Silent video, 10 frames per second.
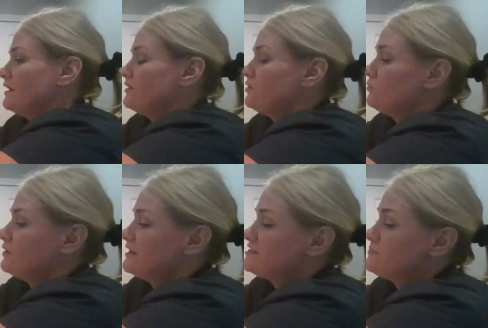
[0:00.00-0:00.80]
I don't
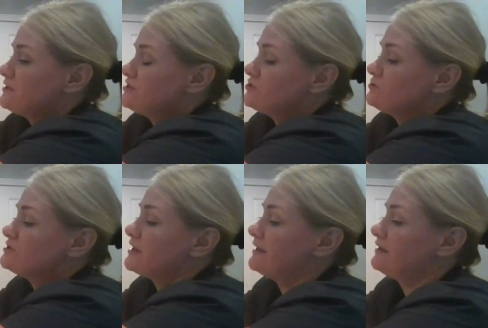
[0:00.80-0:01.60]
want it to be too
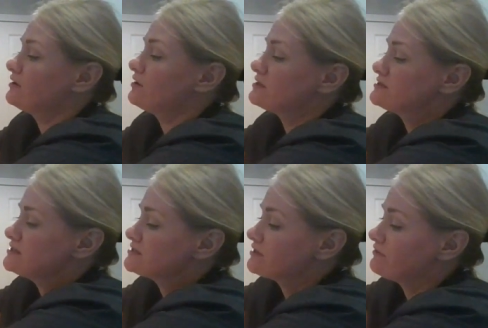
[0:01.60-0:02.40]
tight and cause
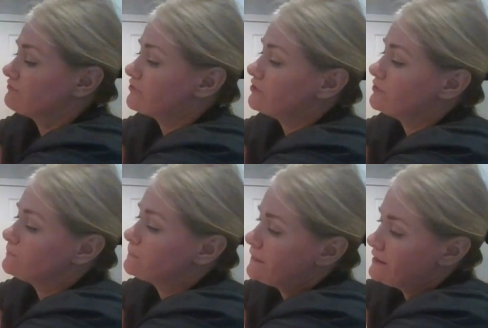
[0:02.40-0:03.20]
discomfort,
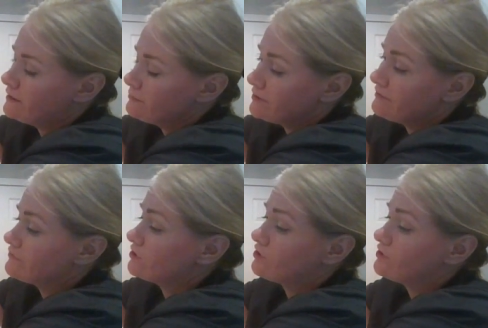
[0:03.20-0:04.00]
but if
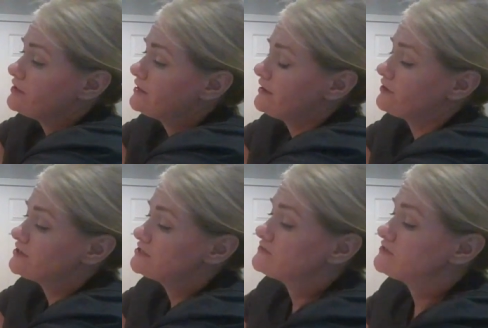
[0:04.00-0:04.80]
there are any
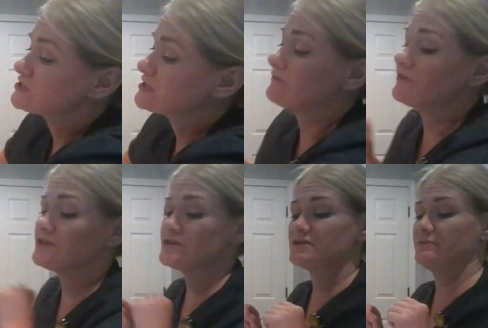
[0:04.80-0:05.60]
areas of
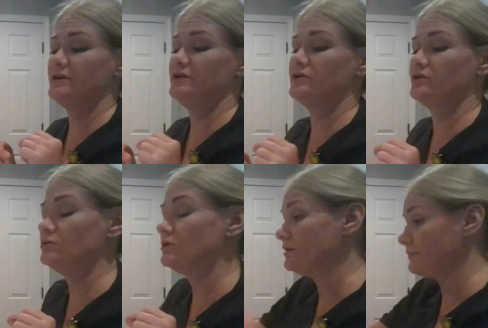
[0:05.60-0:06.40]
discomfort, just let me
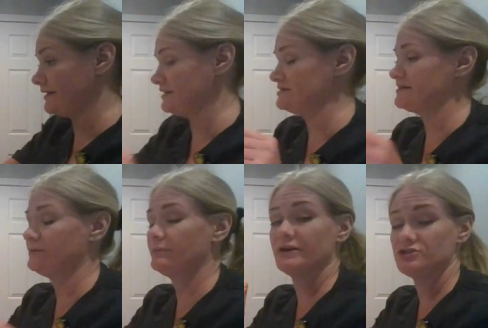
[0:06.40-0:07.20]
know. I can
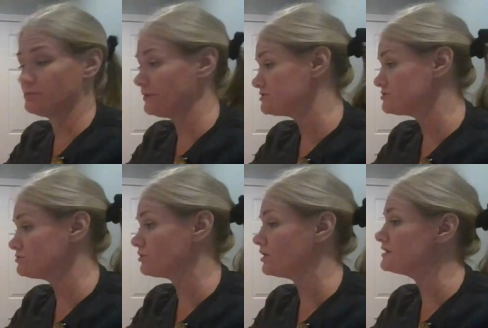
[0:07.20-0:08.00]
take my
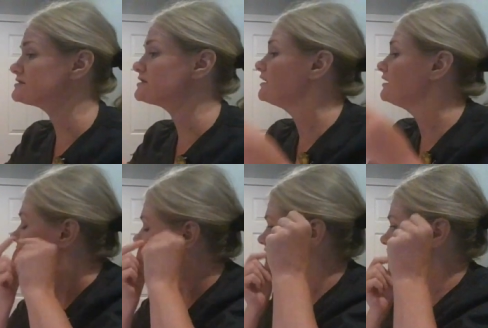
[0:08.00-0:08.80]
2x2 gauze
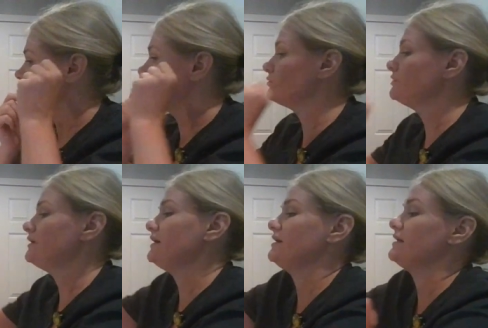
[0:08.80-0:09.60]
and fold
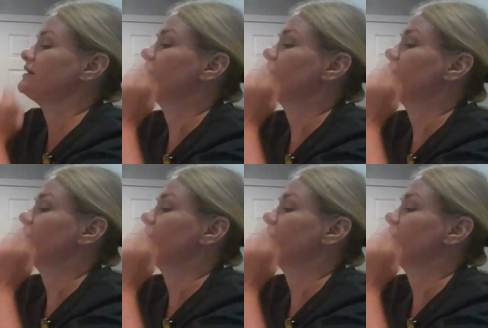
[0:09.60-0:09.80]
it, and